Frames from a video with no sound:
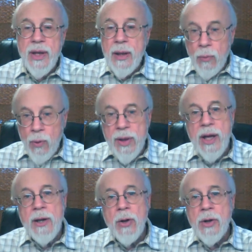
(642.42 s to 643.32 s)
When
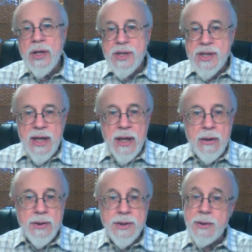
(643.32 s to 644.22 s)
they looked at
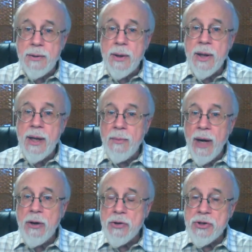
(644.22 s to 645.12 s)
cells in
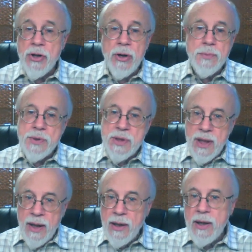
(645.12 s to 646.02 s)
microscopes
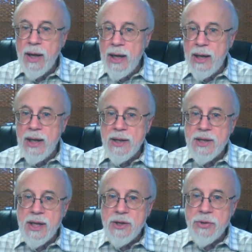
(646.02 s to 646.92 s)
in the 19th
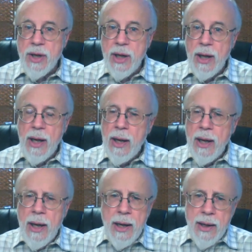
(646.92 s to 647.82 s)
century,
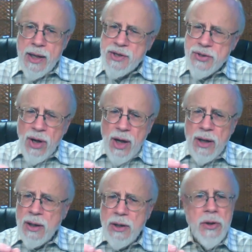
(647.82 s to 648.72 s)
they saw
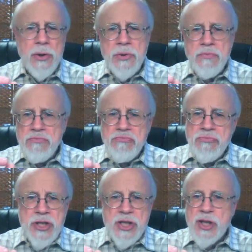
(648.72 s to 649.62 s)
little
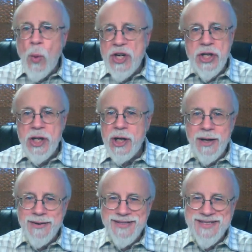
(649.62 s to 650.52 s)

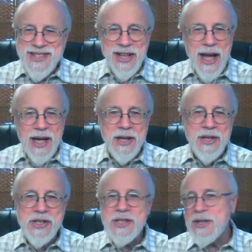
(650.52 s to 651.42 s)
squishy,
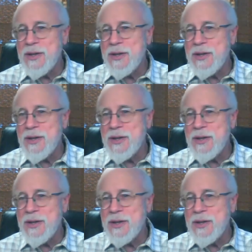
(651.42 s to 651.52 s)
gelatinous